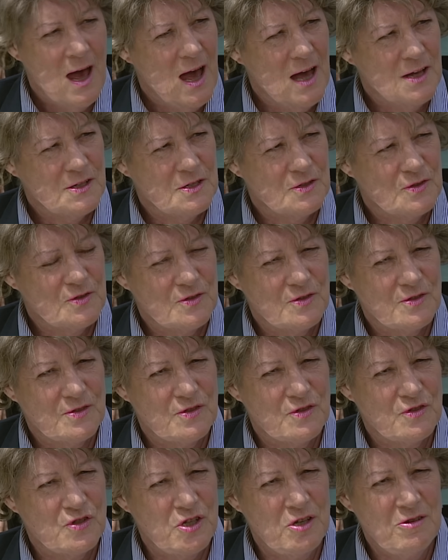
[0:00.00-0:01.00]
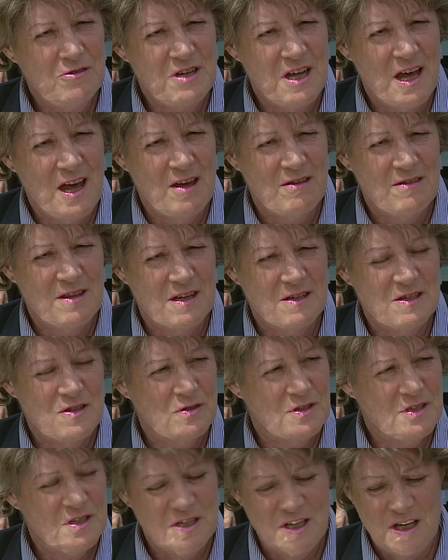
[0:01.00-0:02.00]
at a studio that
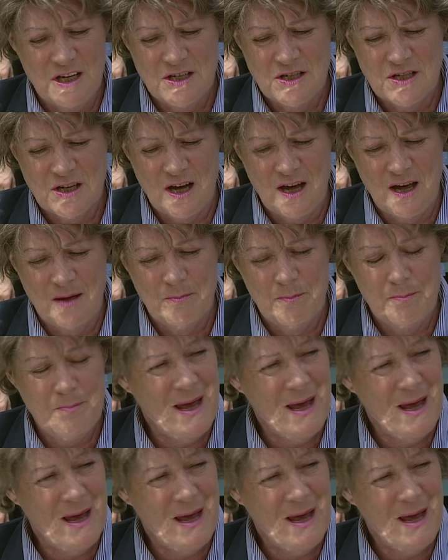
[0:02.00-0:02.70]
did um,